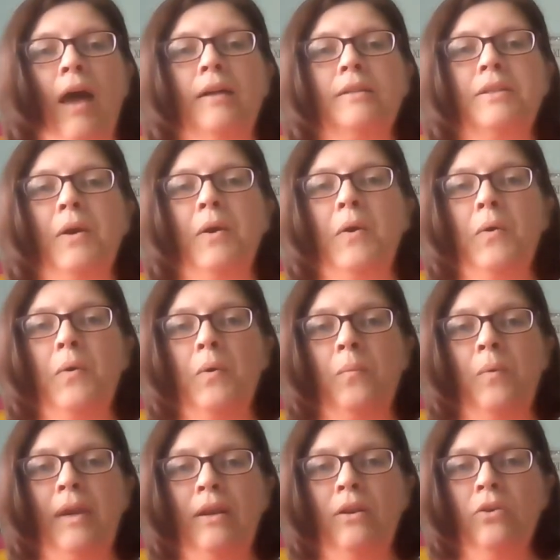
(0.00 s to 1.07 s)
So
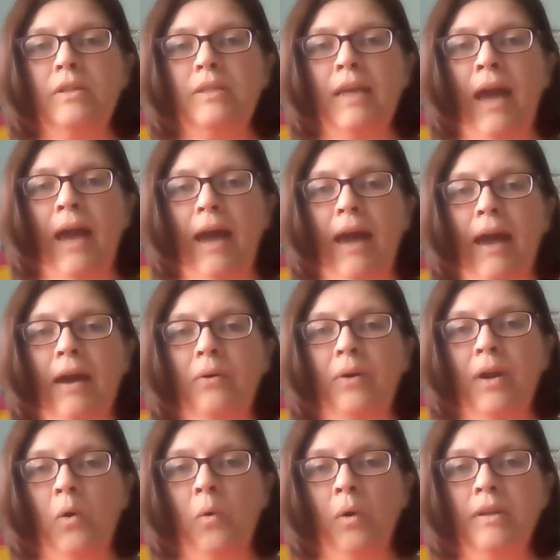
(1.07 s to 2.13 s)
we looked at our
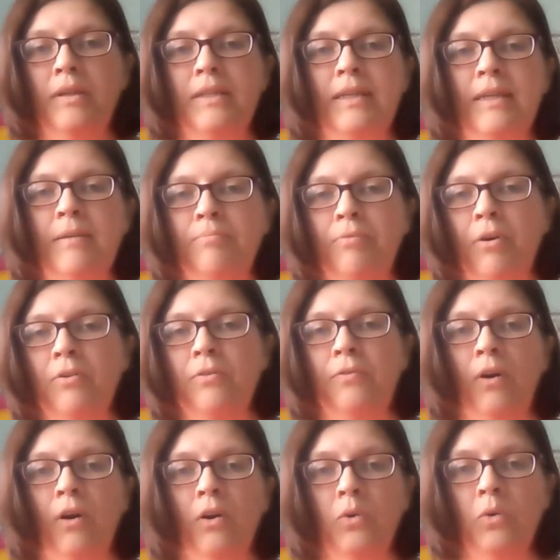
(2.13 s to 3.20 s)
equality
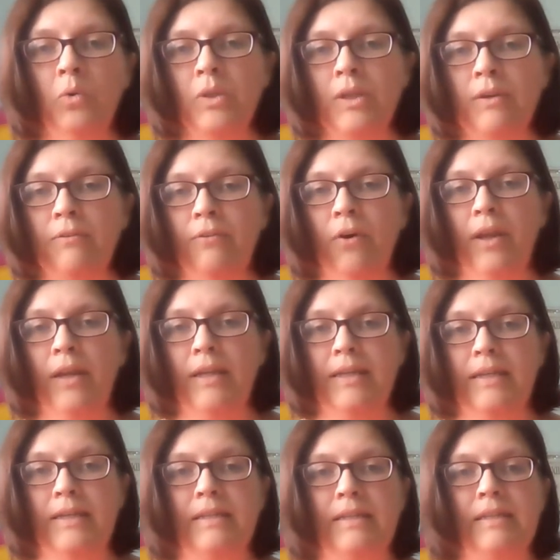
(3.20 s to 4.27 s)
profile audit
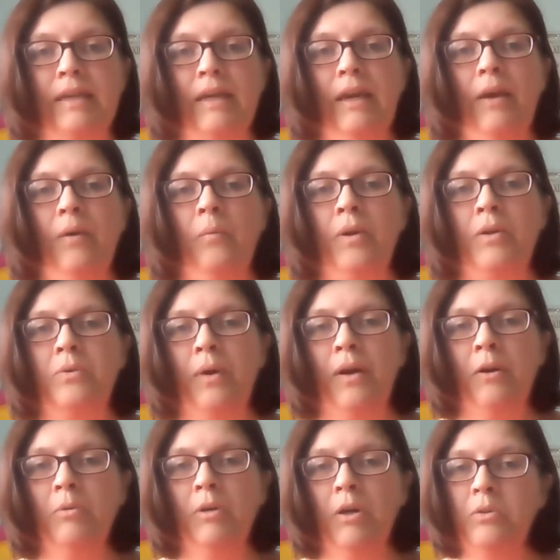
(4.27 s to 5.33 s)
findings, which will
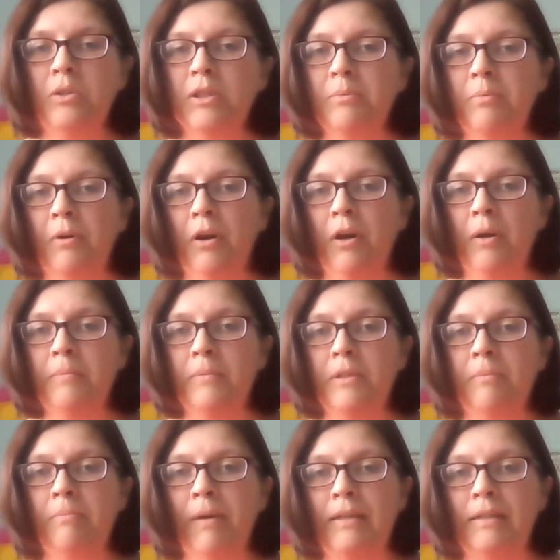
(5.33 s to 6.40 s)
help Colchester Borough Homes
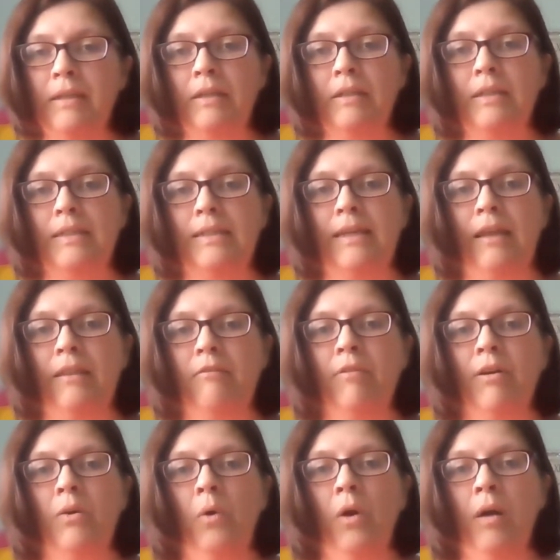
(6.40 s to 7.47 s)
to better understand the
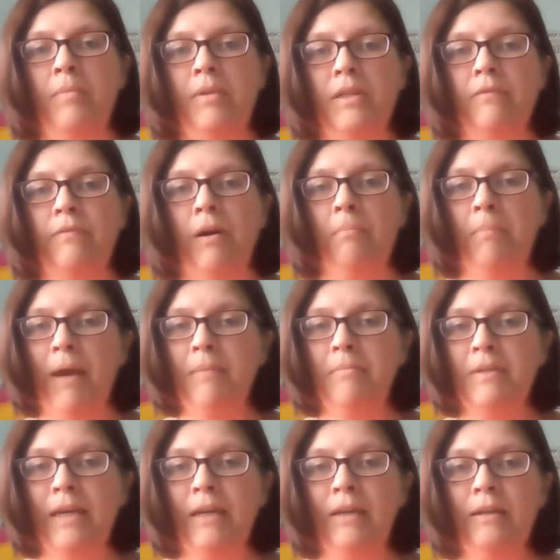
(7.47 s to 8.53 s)
requirements of our BAME
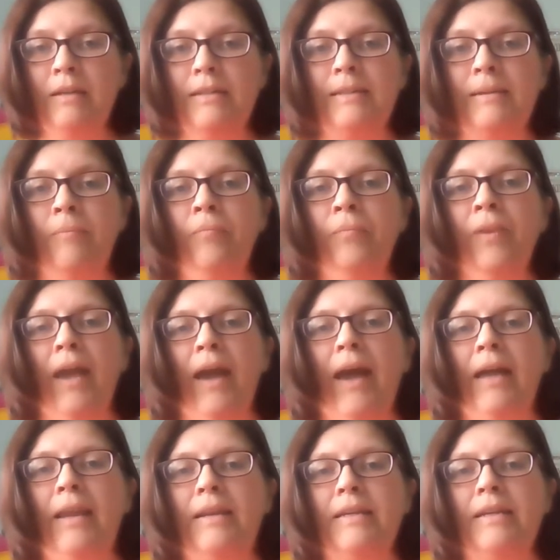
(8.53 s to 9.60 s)
tenants
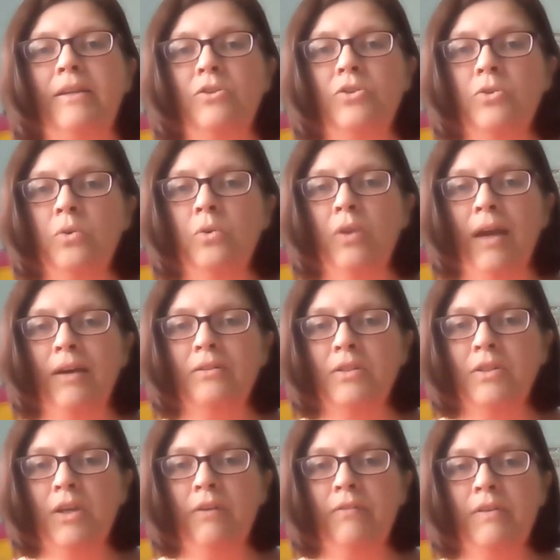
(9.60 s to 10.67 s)
and ensure that our
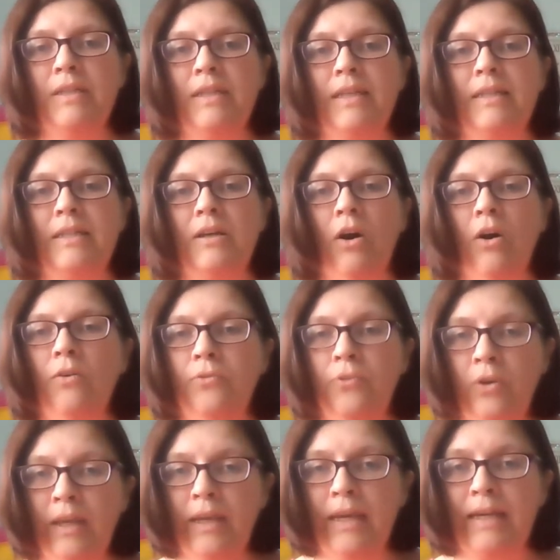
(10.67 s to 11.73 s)
services are
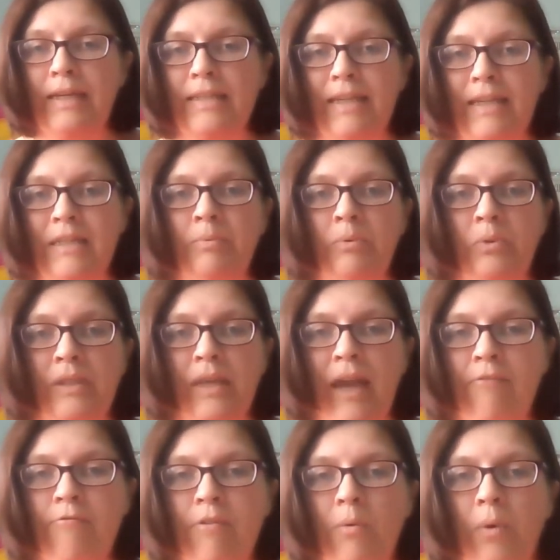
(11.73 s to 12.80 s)
fully accessible to
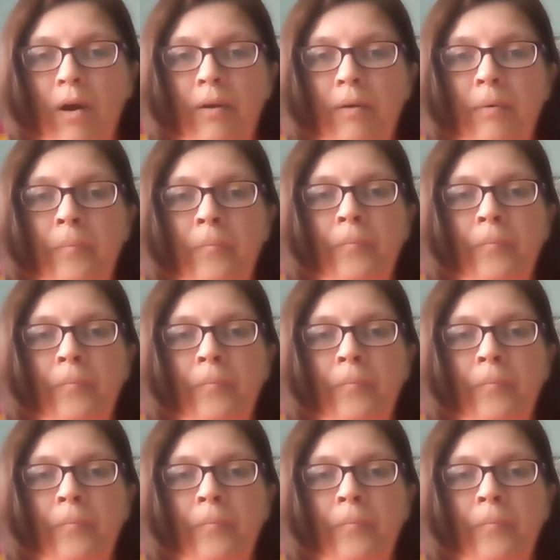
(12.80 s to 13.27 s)
everyone.